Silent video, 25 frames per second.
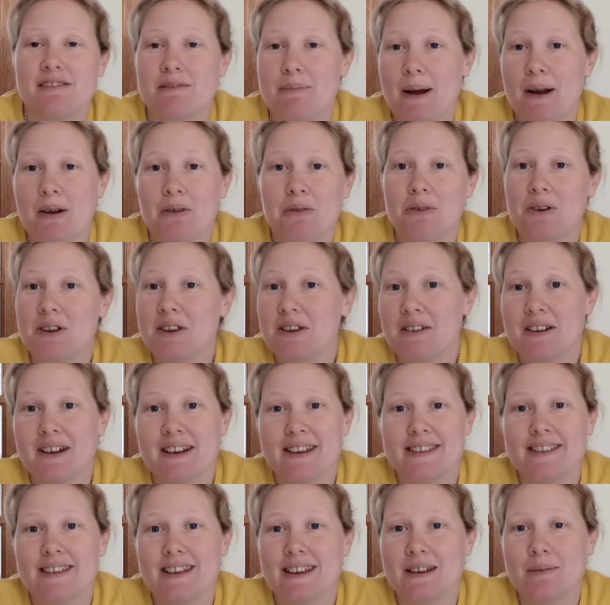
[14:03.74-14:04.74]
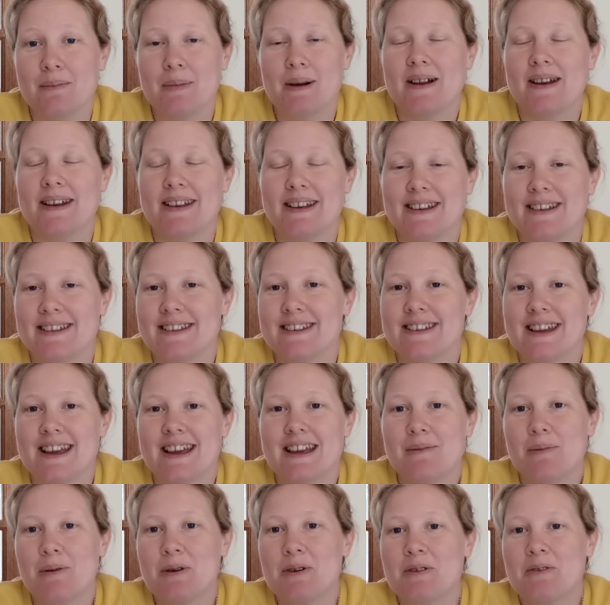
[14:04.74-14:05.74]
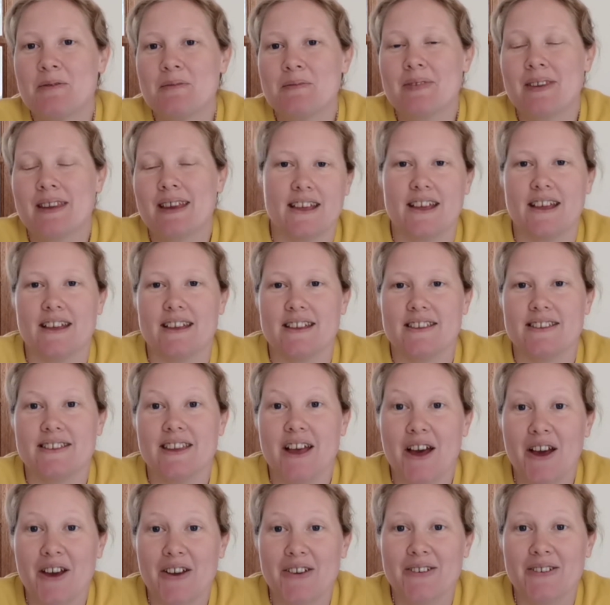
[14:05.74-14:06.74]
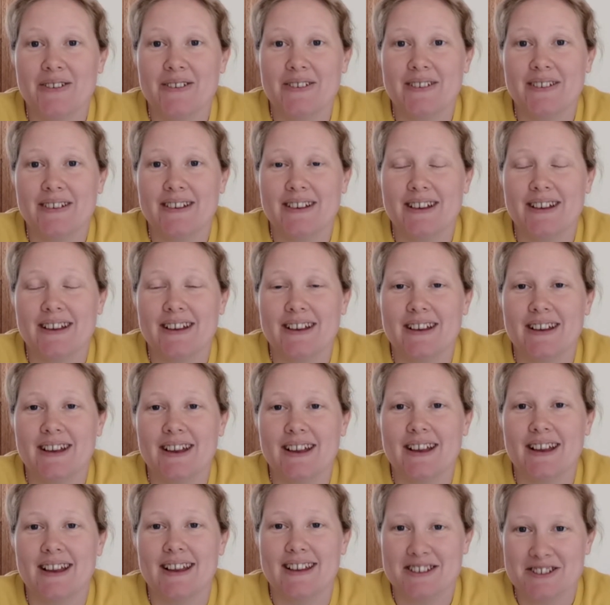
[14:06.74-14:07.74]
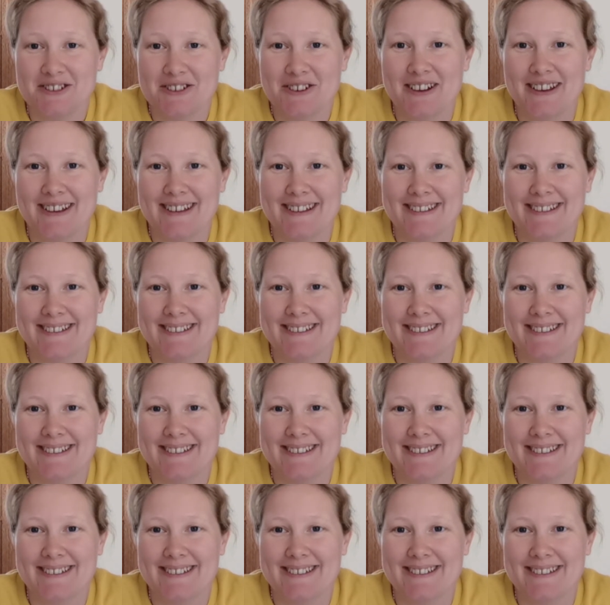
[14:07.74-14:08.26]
about what you guys think about it at the table. So, enjoy.